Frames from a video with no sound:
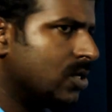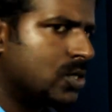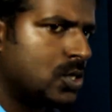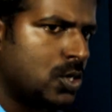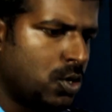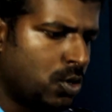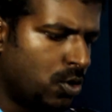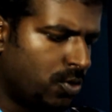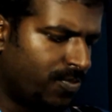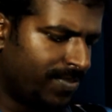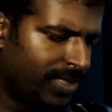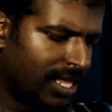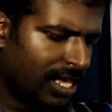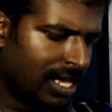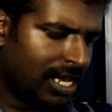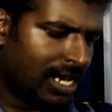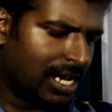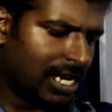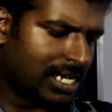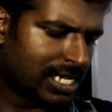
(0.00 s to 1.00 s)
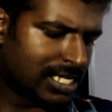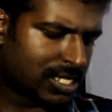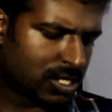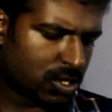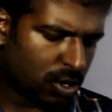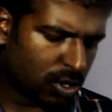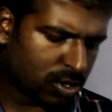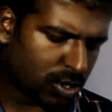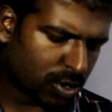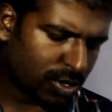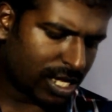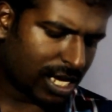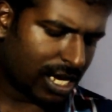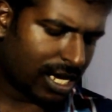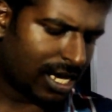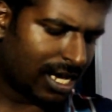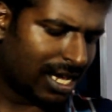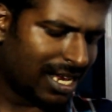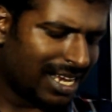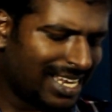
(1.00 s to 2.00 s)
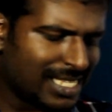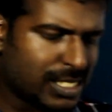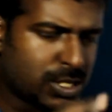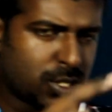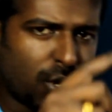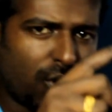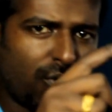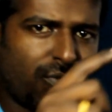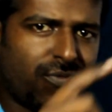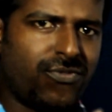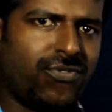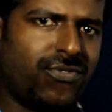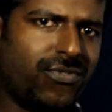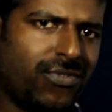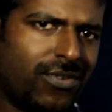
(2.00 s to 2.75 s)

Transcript: So let us go through the list of